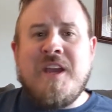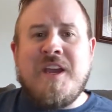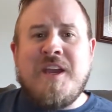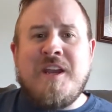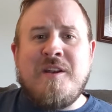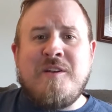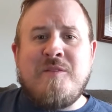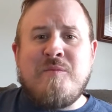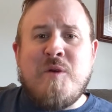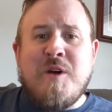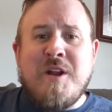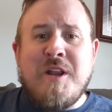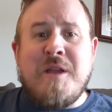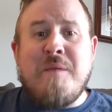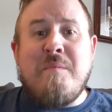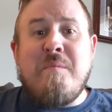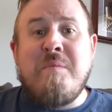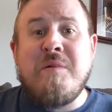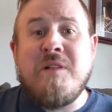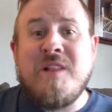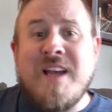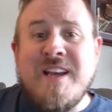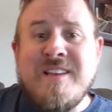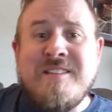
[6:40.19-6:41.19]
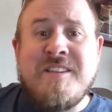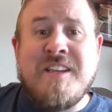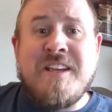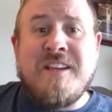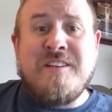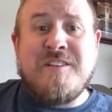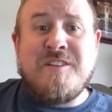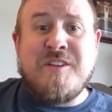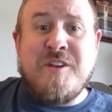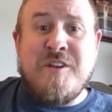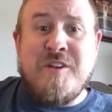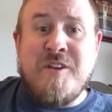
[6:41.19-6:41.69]
and what a
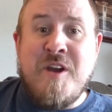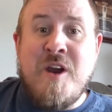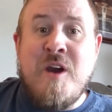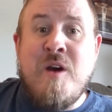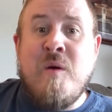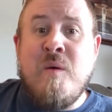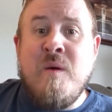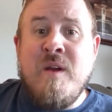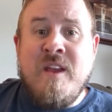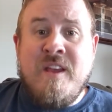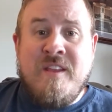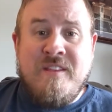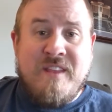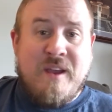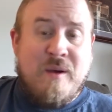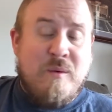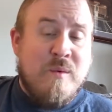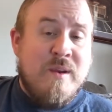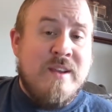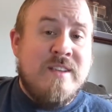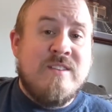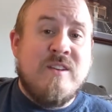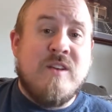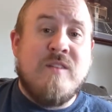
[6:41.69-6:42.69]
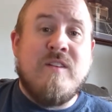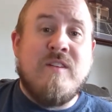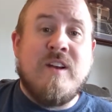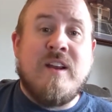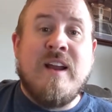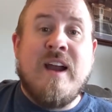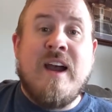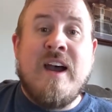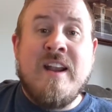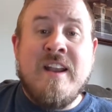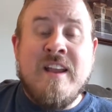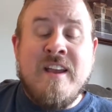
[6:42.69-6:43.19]
blessing to know that we serve a
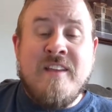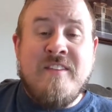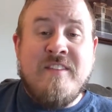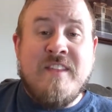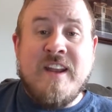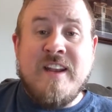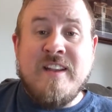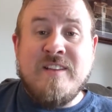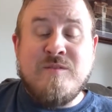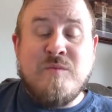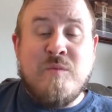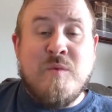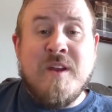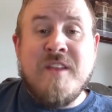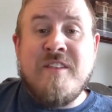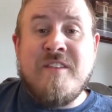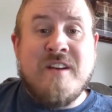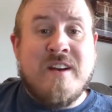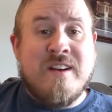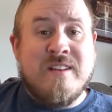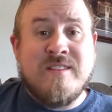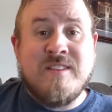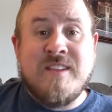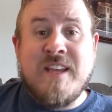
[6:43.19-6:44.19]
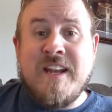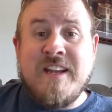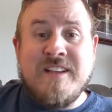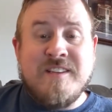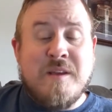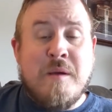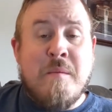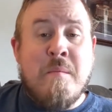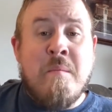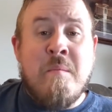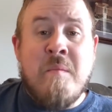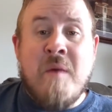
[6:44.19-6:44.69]
God that is with us, that
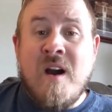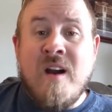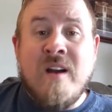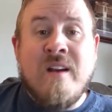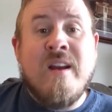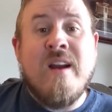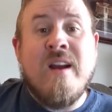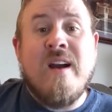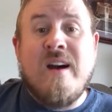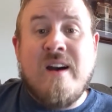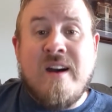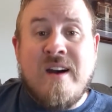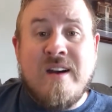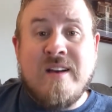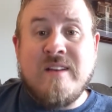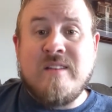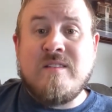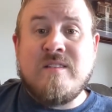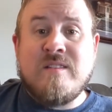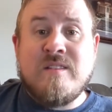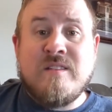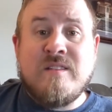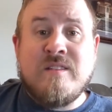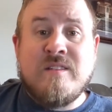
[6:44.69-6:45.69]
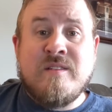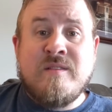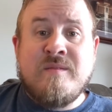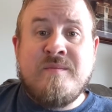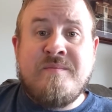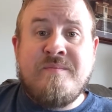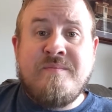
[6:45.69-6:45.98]
is among us.